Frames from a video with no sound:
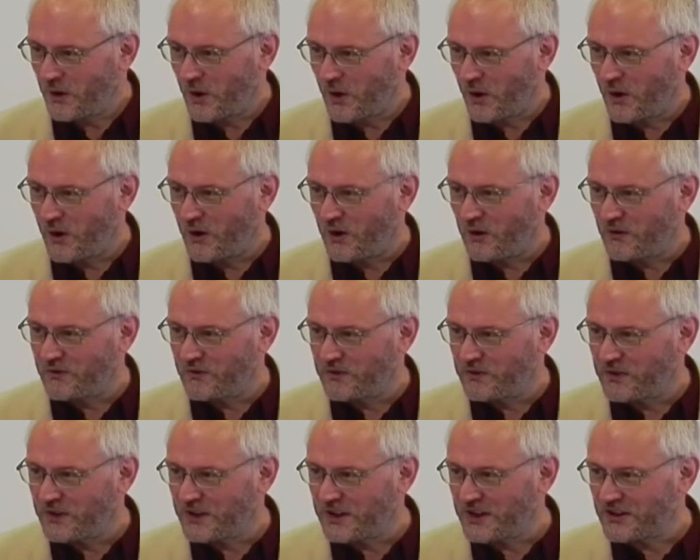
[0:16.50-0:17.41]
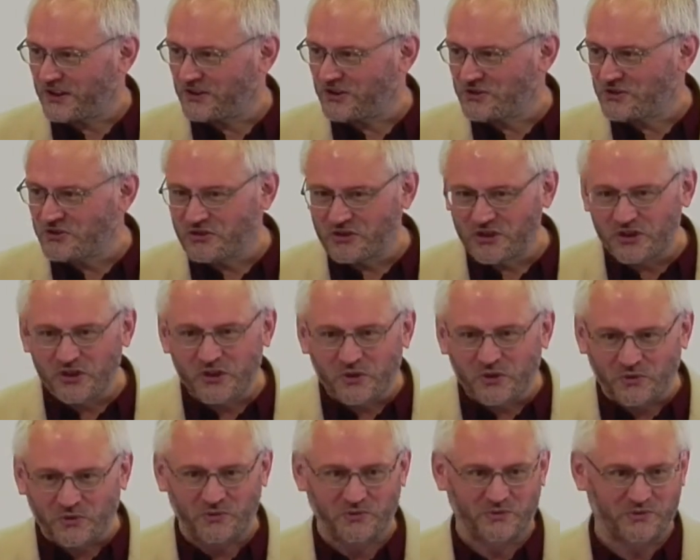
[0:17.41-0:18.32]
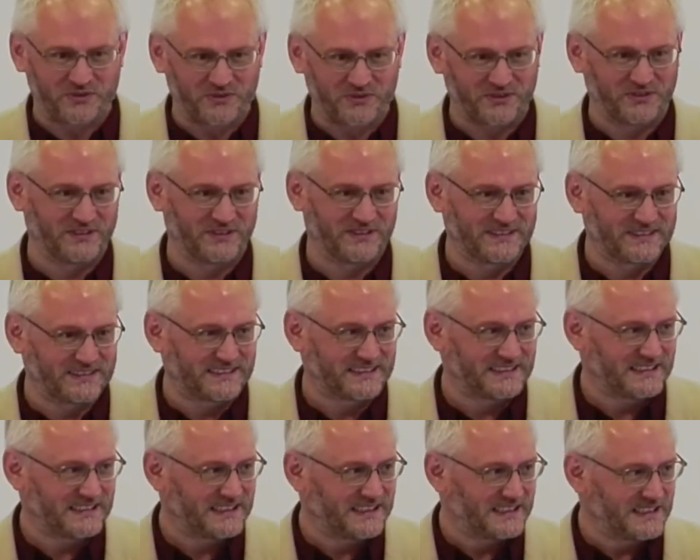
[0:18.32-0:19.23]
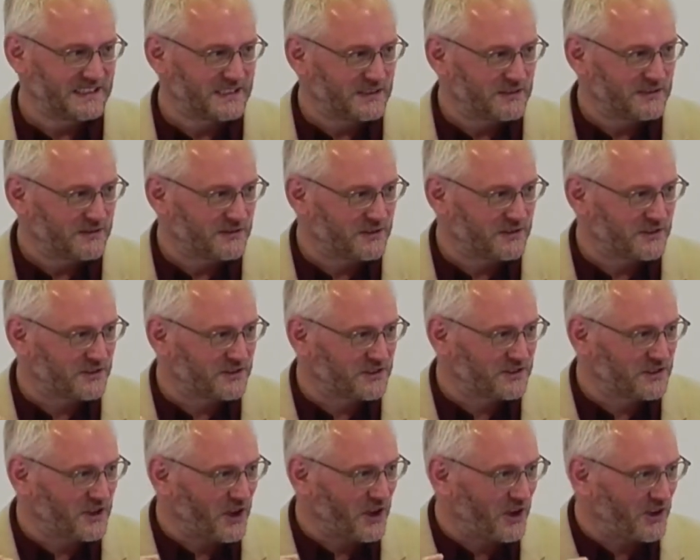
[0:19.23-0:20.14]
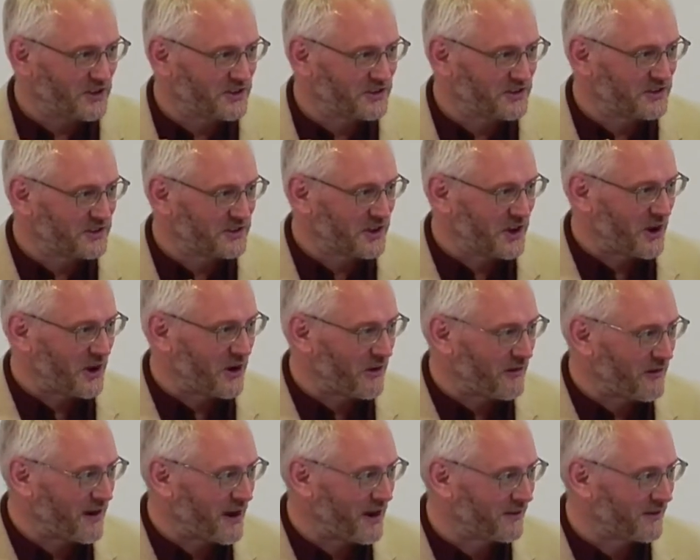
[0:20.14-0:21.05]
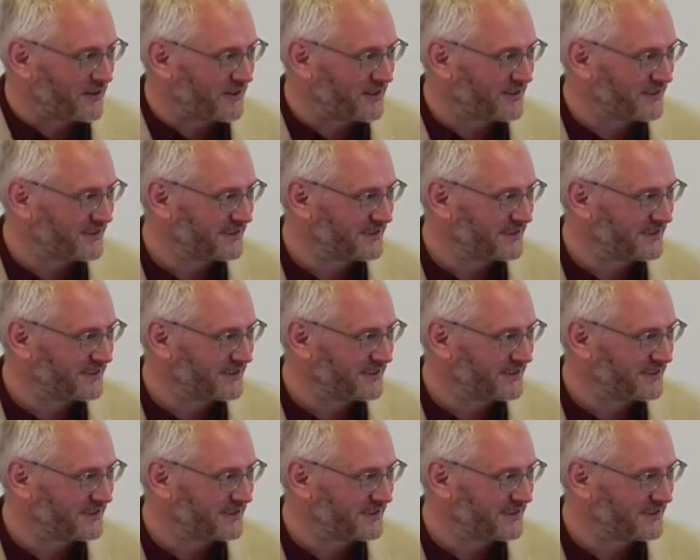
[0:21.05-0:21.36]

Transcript: of the, the news that starts to go around.